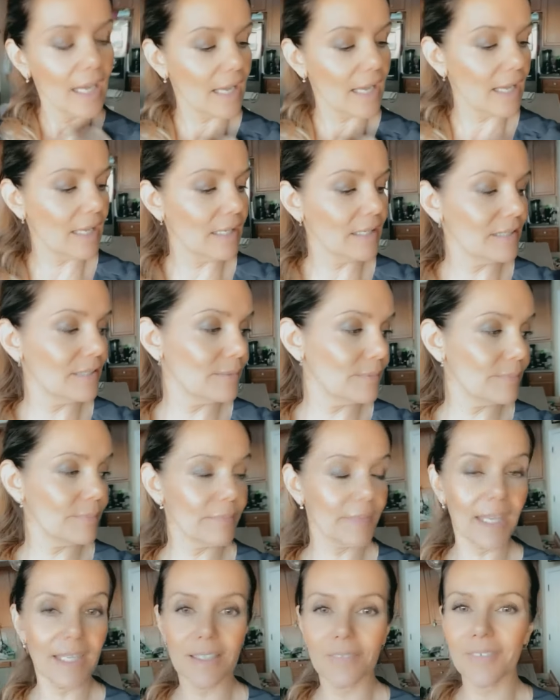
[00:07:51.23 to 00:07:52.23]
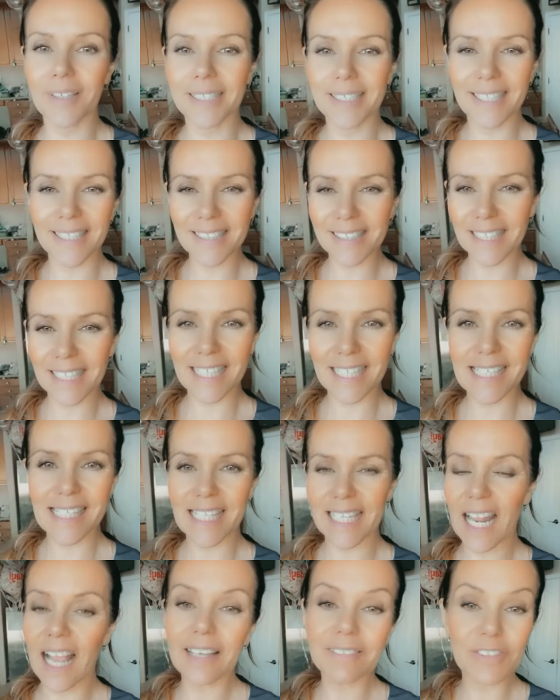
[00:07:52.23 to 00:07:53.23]
And if I get it, like I
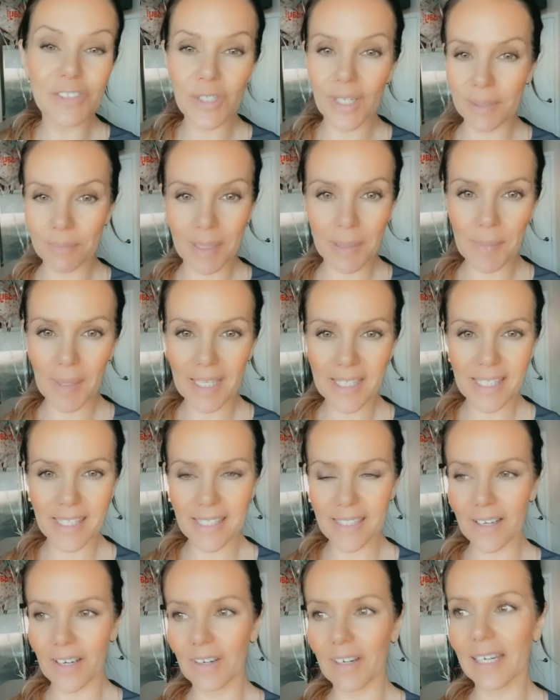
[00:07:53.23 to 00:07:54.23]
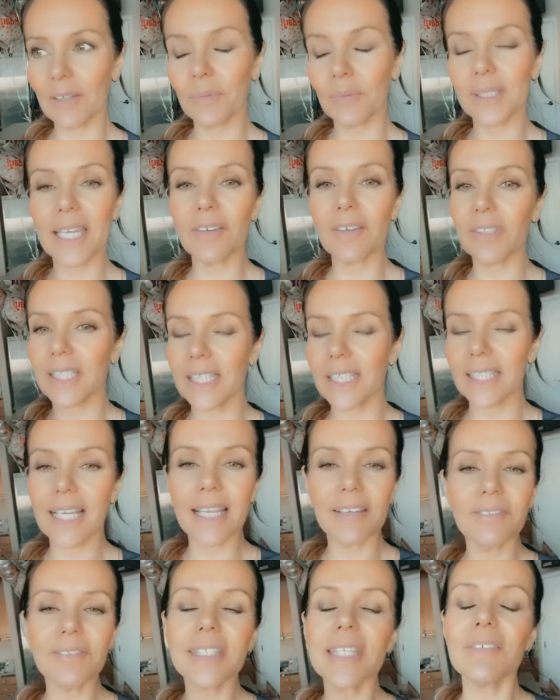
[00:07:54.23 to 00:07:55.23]
said, I've tried my best. All right. With everything,
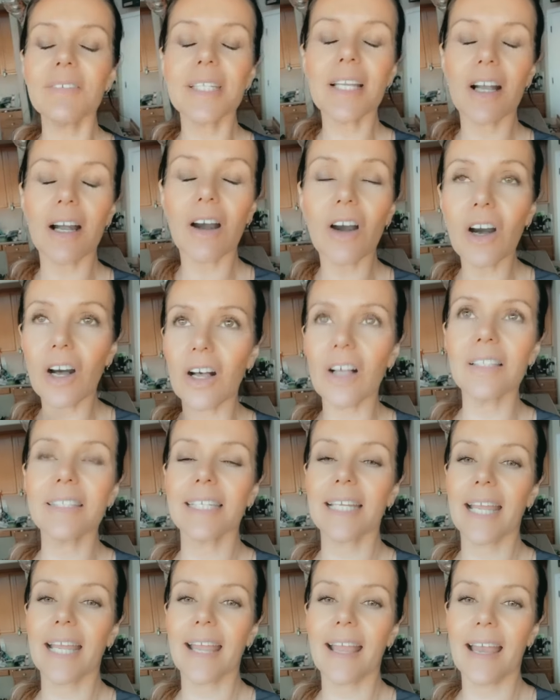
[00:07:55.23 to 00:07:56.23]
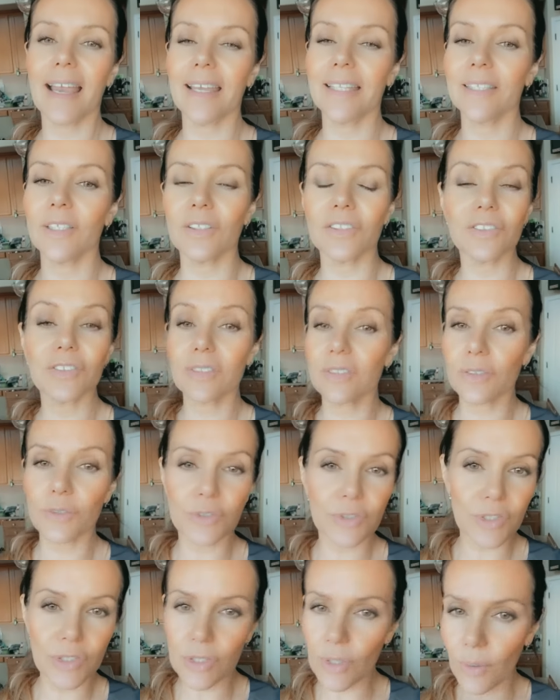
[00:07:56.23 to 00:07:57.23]
I've given all that I had.
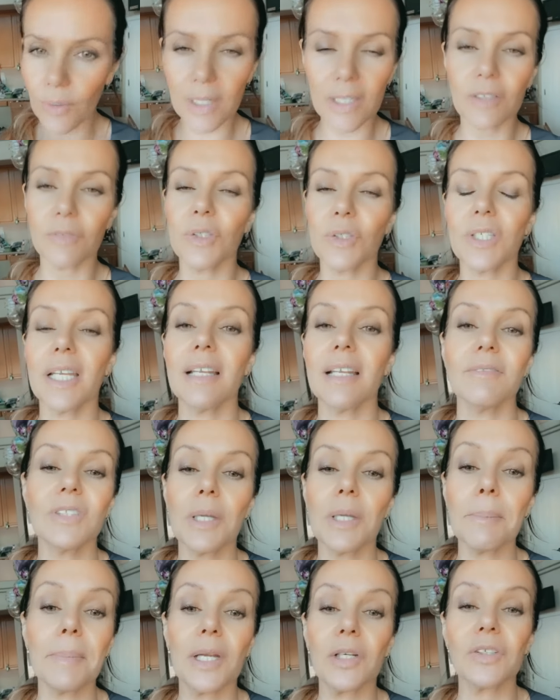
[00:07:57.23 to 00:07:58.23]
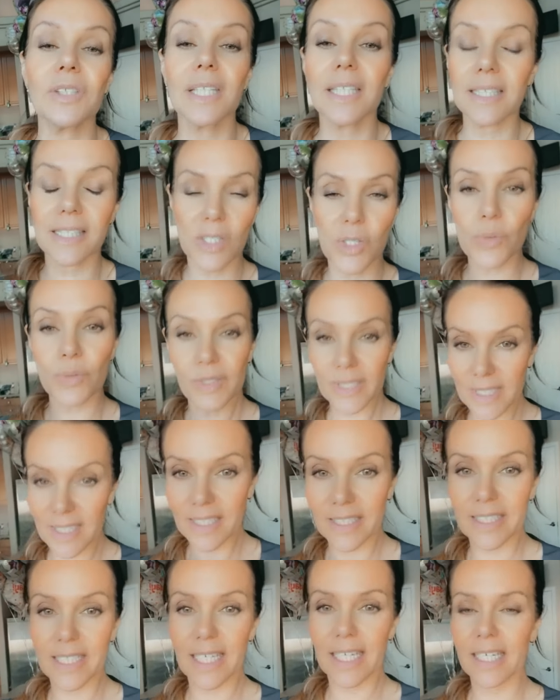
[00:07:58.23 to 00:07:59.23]
There's no interview that I've done better than this one
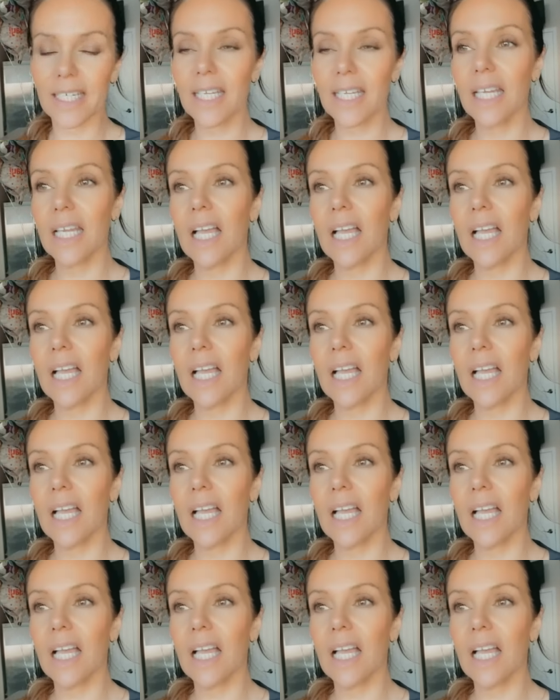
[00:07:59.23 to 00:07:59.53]
today.